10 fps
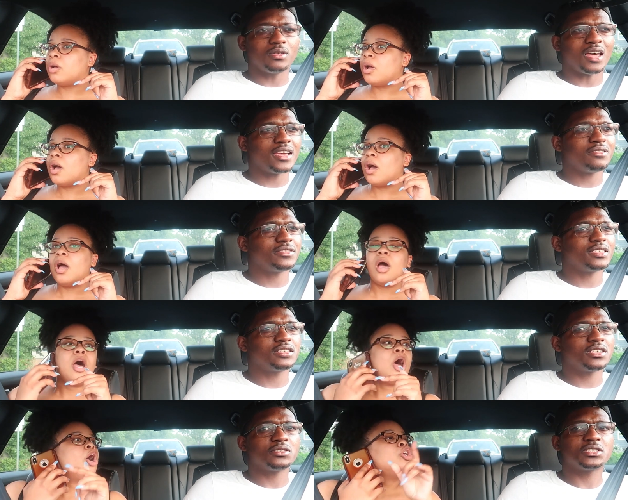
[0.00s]
Speaker 1: lying for this
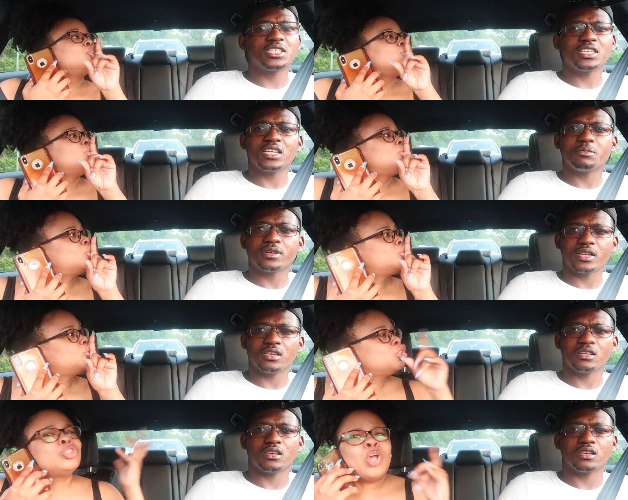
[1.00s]
girl cheating,
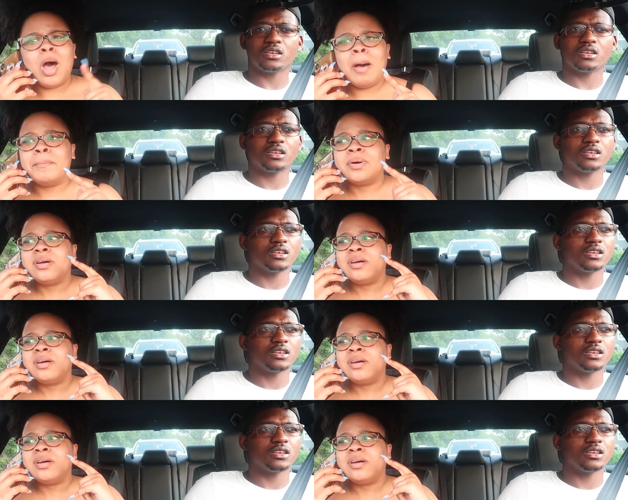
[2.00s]
Britney? Stop